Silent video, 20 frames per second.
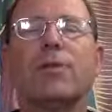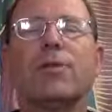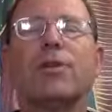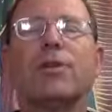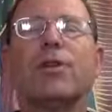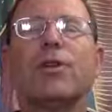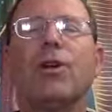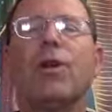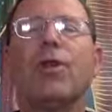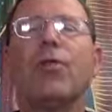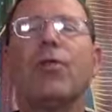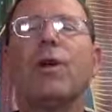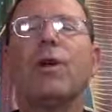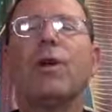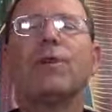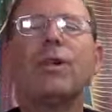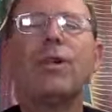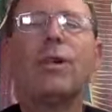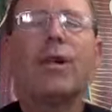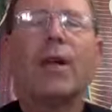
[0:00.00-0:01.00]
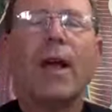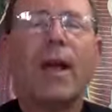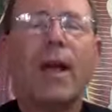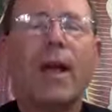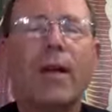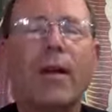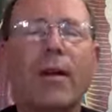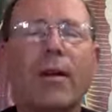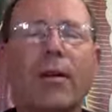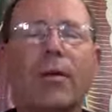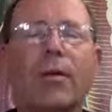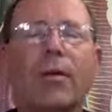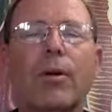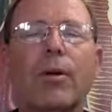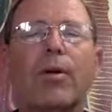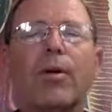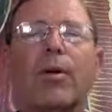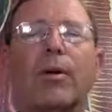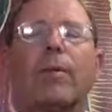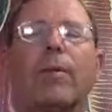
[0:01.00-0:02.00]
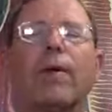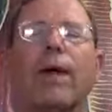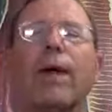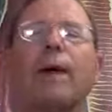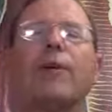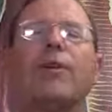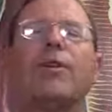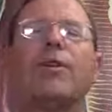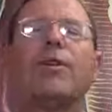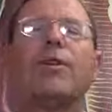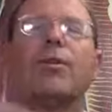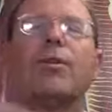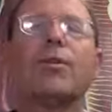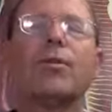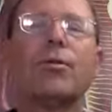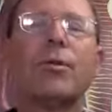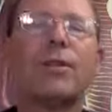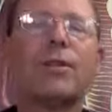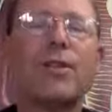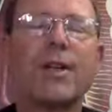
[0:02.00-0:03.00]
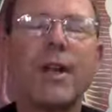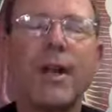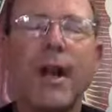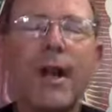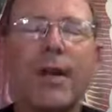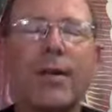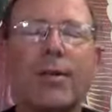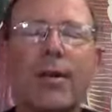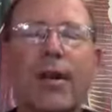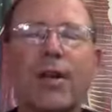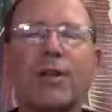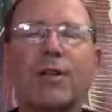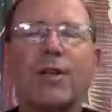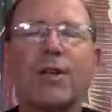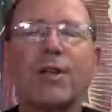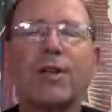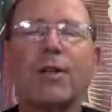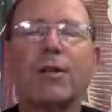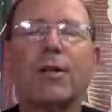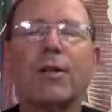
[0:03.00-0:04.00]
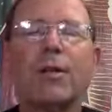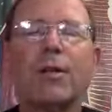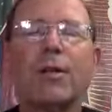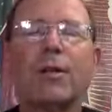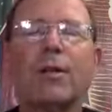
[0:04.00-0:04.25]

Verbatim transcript: So once again, we're going back to Eucharistic adoration,